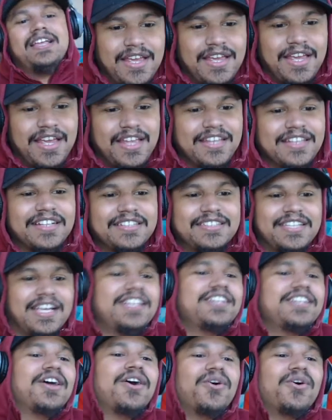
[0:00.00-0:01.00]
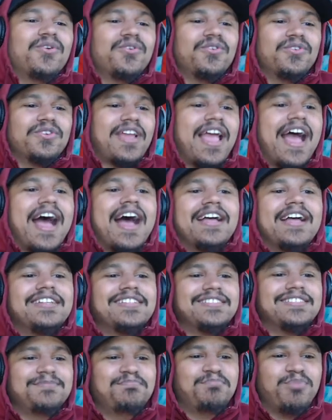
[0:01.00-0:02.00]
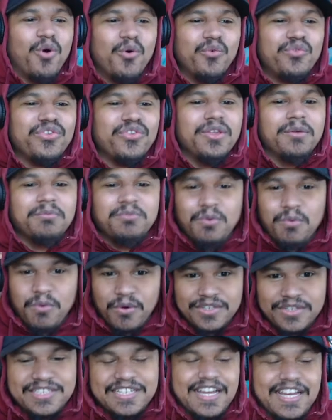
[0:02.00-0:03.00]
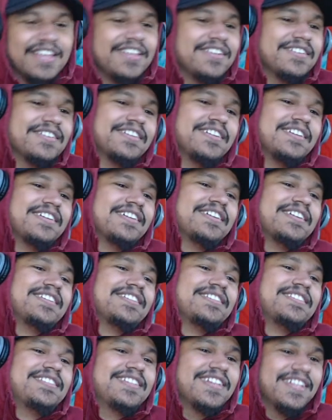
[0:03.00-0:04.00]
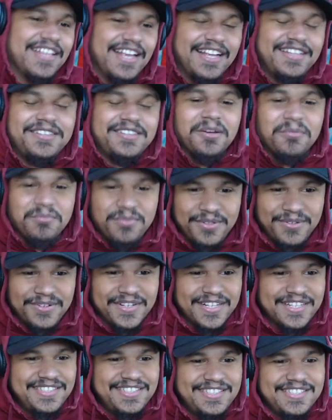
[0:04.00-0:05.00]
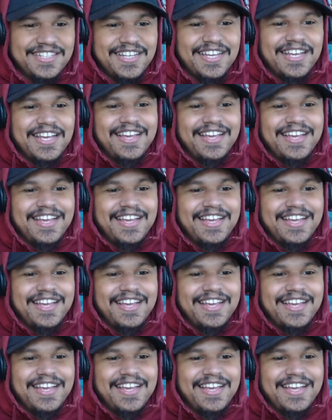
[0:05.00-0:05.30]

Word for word: And Nintendo got both of them to work together to let them do this.